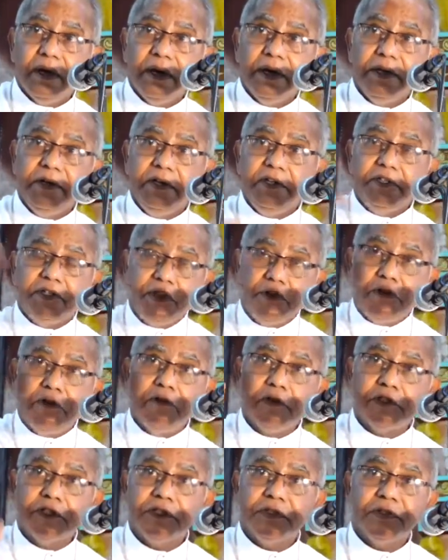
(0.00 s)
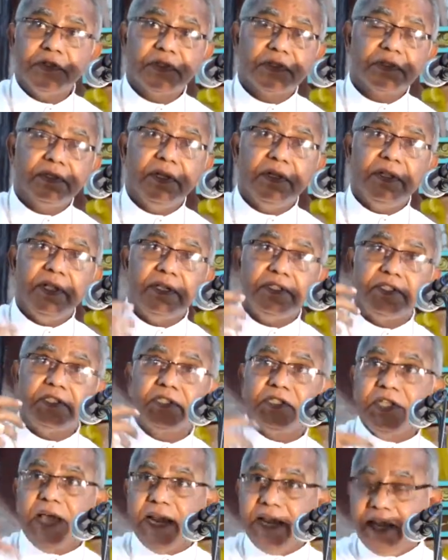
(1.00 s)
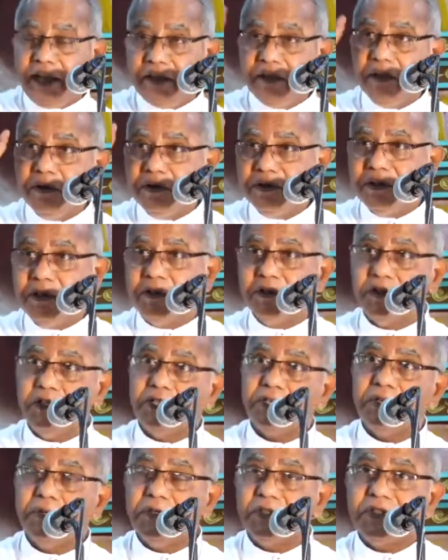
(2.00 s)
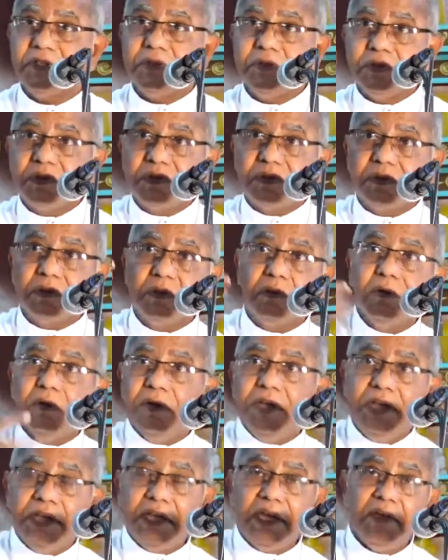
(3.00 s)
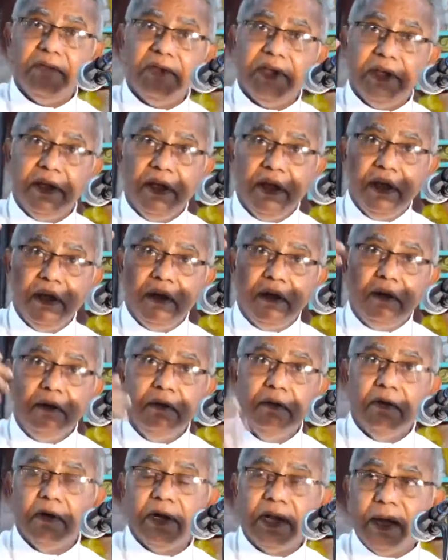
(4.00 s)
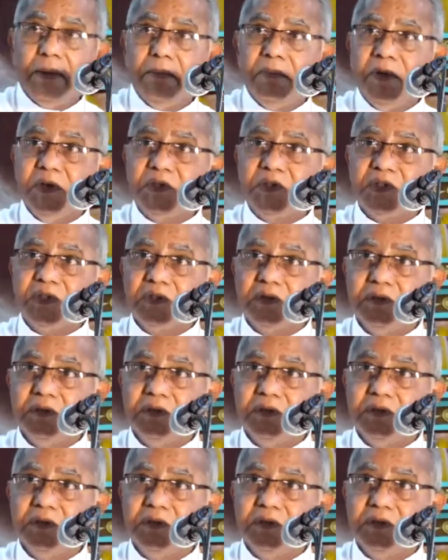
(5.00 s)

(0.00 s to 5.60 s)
institutions and then selling those institutions, going away, no numbers,